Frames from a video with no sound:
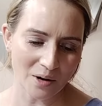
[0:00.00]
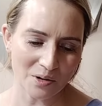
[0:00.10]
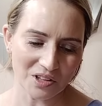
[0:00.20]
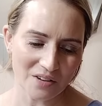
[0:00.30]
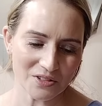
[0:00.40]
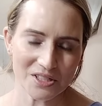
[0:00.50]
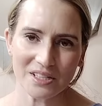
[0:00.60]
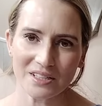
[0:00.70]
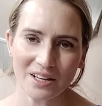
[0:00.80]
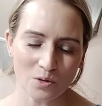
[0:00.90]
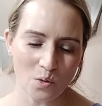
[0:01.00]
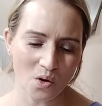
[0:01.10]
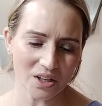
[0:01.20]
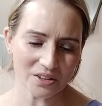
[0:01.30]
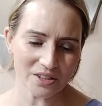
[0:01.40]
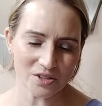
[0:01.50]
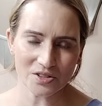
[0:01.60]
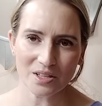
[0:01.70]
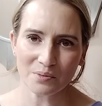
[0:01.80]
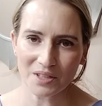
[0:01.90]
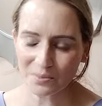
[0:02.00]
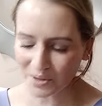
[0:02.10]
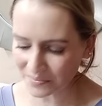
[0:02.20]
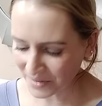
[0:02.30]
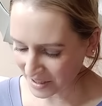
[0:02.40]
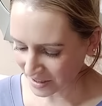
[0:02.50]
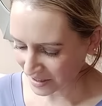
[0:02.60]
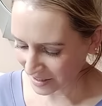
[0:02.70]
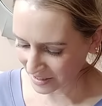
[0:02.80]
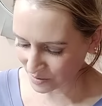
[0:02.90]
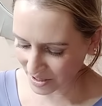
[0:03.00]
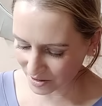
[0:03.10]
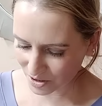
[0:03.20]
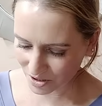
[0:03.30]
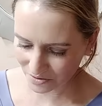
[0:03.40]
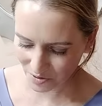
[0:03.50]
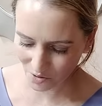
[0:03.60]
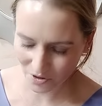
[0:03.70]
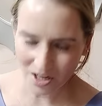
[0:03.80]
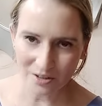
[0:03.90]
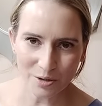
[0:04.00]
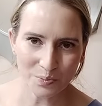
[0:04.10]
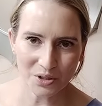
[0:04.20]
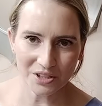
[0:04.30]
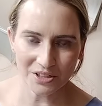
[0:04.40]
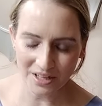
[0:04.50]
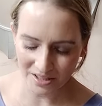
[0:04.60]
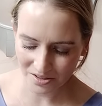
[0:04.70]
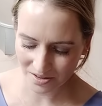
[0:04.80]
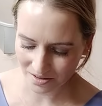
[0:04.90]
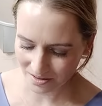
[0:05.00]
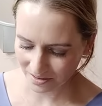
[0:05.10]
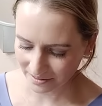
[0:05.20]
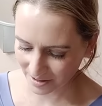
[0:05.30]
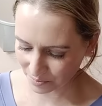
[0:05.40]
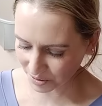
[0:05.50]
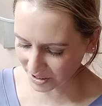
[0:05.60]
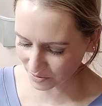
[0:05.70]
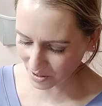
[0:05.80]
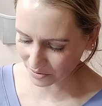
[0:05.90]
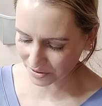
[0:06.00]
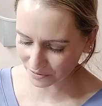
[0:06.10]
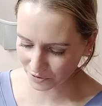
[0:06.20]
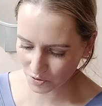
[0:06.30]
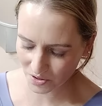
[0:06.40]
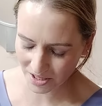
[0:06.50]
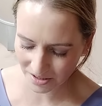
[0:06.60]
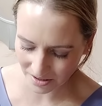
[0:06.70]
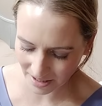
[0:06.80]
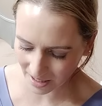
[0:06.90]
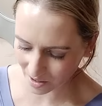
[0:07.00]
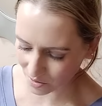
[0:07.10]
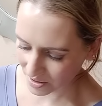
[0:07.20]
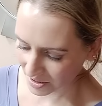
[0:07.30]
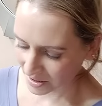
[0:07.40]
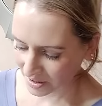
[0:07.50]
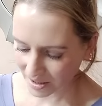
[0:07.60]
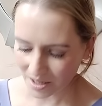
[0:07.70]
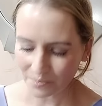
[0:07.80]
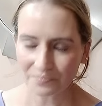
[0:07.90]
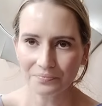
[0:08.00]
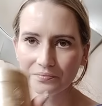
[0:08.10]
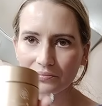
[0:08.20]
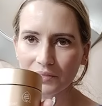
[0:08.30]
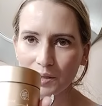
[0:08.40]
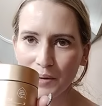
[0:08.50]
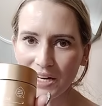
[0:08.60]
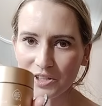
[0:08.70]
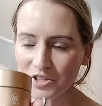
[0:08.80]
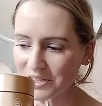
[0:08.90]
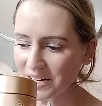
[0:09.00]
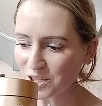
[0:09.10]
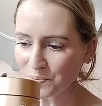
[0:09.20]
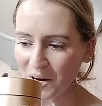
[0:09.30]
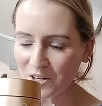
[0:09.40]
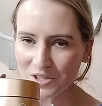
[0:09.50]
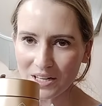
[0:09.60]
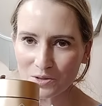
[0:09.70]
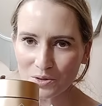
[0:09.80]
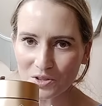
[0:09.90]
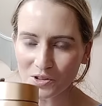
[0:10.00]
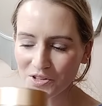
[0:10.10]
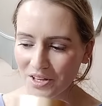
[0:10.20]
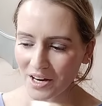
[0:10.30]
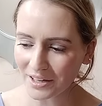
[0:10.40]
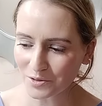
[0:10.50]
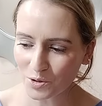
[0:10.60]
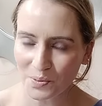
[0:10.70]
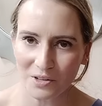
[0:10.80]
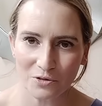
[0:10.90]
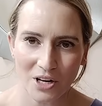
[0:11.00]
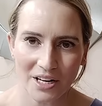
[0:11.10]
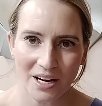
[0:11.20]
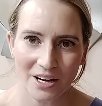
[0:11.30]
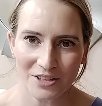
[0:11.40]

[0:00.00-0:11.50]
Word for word: I would love to see another oil in here or something, but anyway, it's overall it's pretty nice. I played around with it a few days now. Um, packaging is nice. Biossance was sold to the Hut Group, FYI.